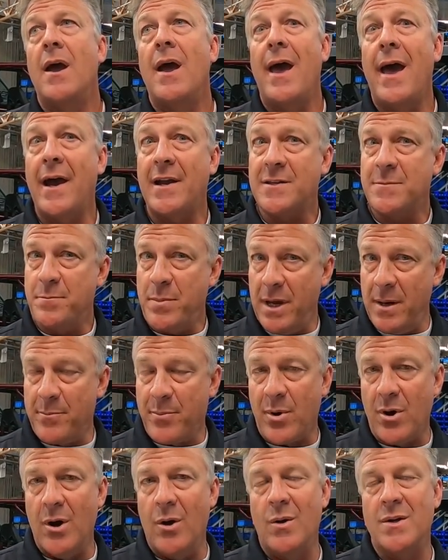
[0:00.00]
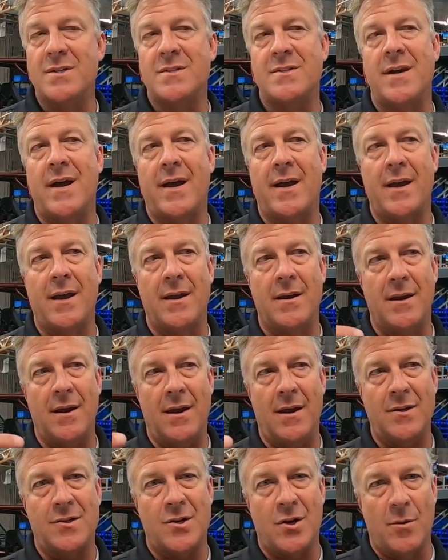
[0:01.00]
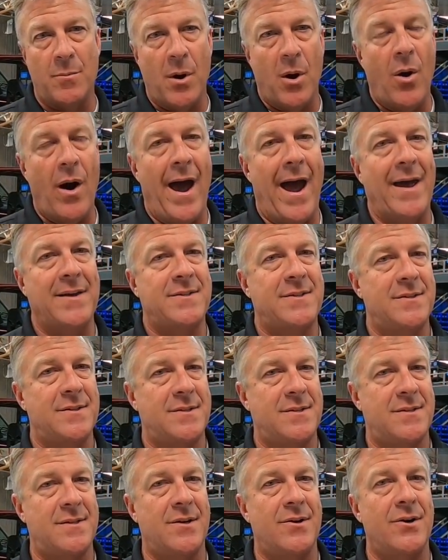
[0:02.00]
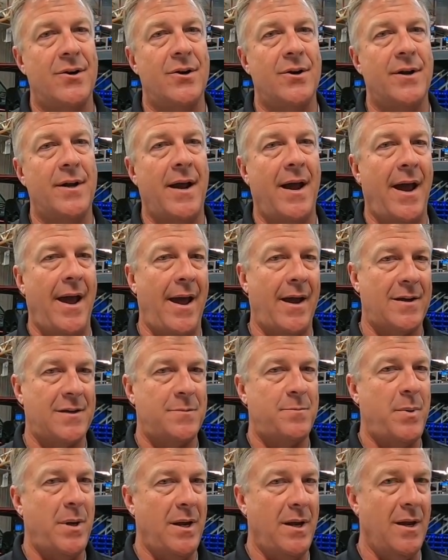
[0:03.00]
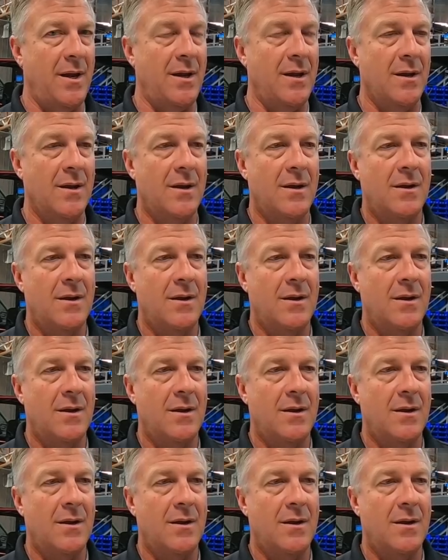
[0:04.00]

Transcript: XP Pro is second. Turbo S is third, XP